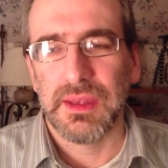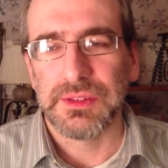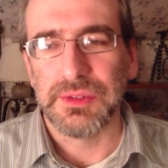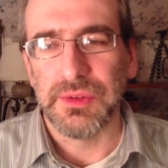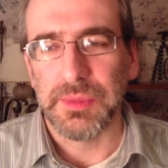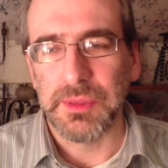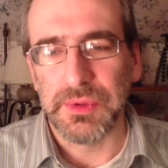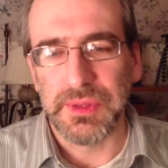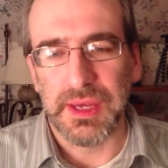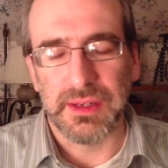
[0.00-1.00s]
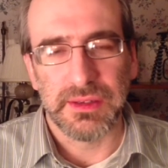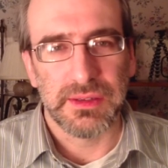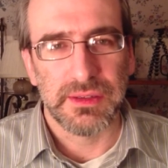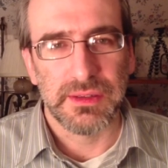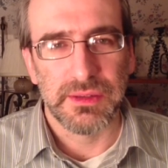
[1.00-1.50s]
so the people that
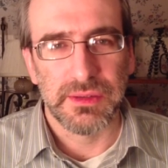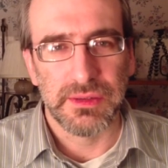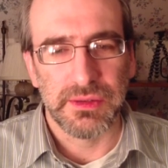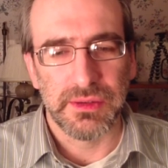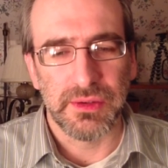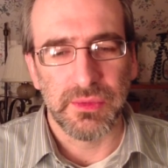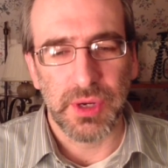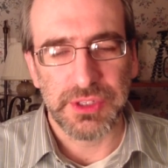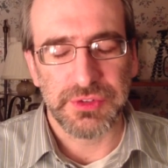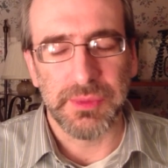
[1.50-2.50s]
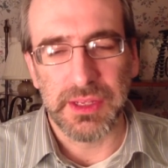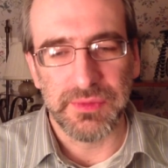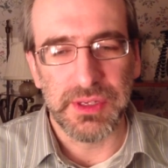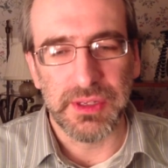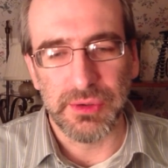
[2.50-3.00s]
watch from my
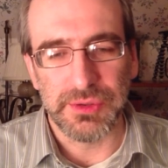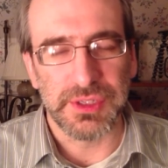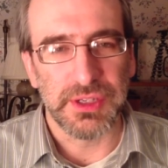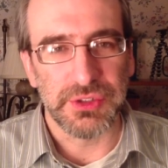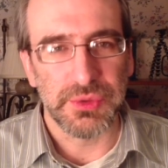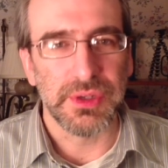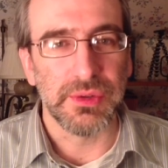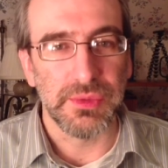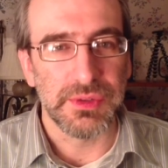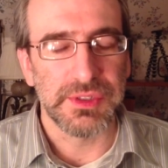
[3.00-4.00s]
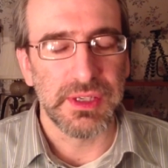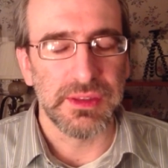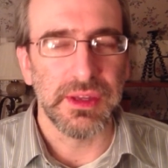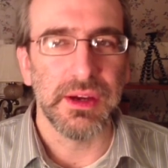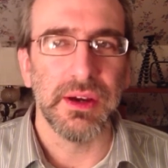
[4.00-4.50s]
videos on Twitter would see
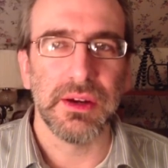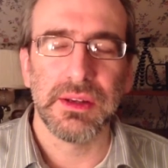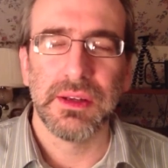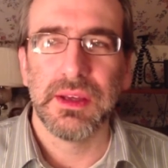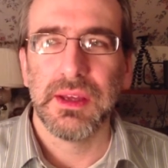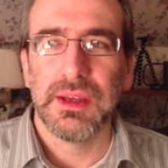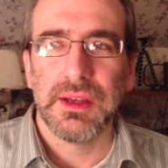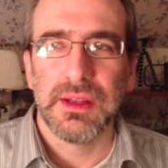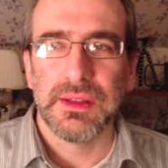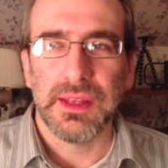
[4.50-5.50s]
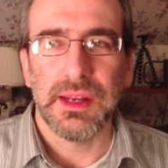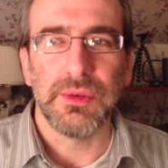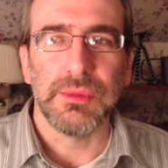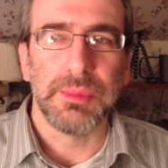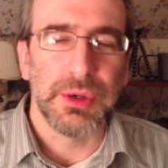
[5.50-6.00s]
it there. Then I
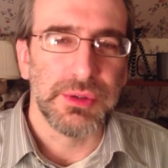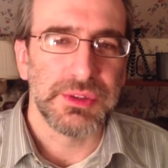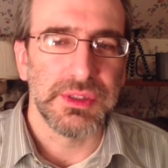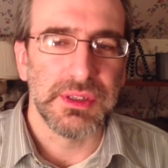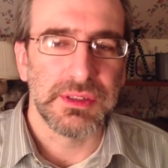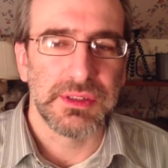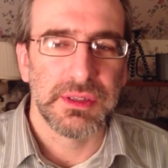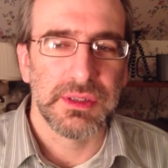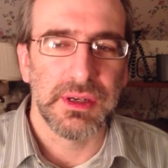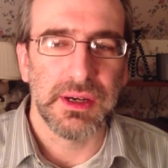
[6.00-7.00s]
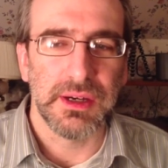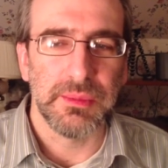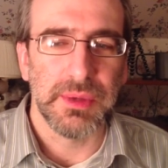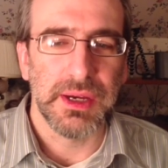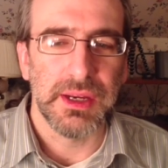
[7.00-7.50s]
would post it
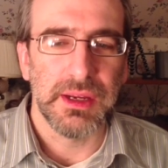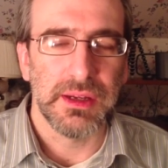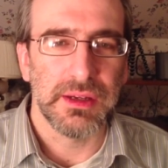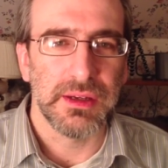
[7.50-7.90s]
on my